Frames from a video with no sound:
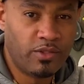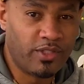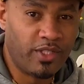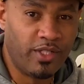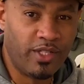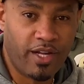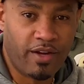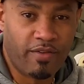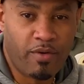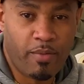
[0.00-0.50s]

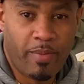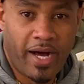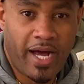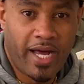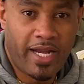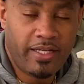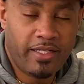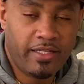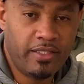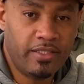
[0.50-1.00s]
good,
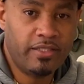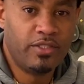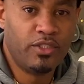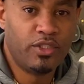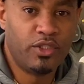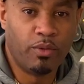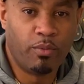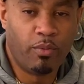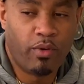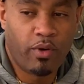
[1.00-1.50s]
everybody?
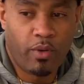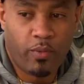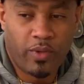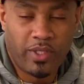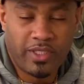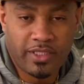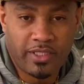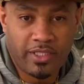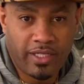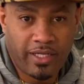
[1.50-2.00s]
It's your boy,
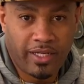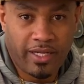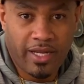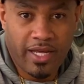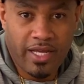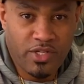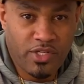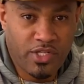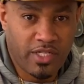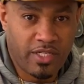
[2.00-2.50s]
One Sneaker
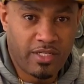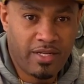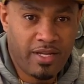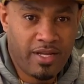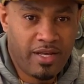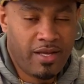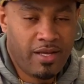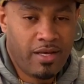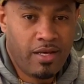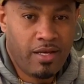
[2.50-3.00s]
Nation,
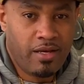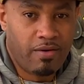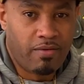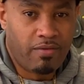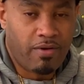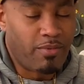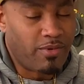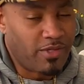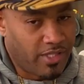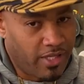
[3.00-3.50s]

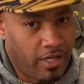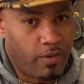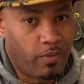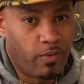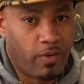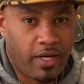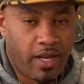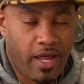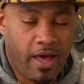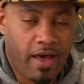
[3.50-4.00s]
representing
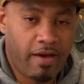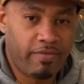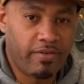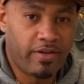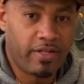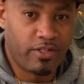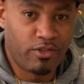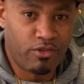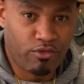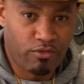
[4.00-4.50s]
one half
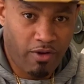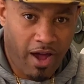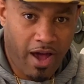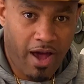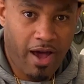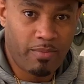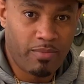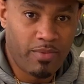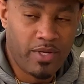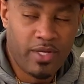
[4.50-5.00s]
of the
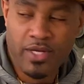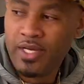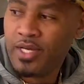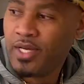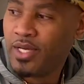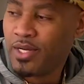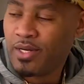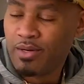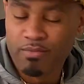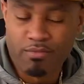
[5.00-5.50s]
drop,
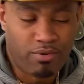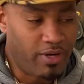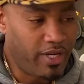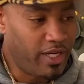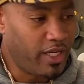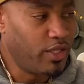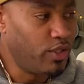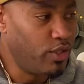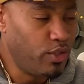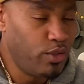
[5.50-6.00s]

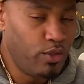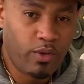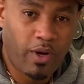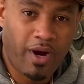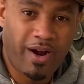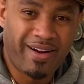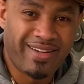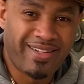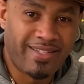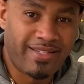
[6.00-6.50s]
bringing you
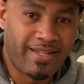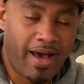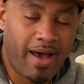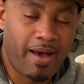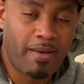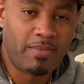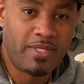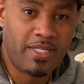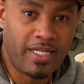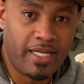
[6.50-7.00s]
our
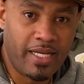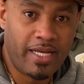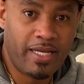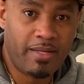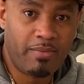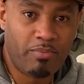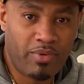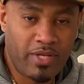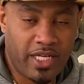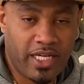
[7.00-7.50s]
top
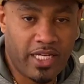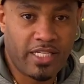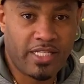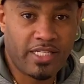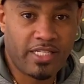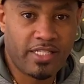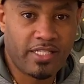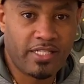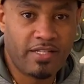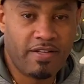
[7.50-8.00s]
10
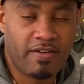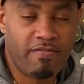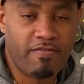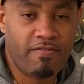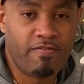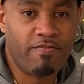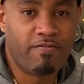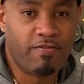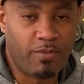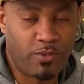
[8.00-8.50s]
picks
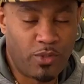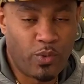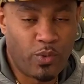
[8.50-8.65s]
from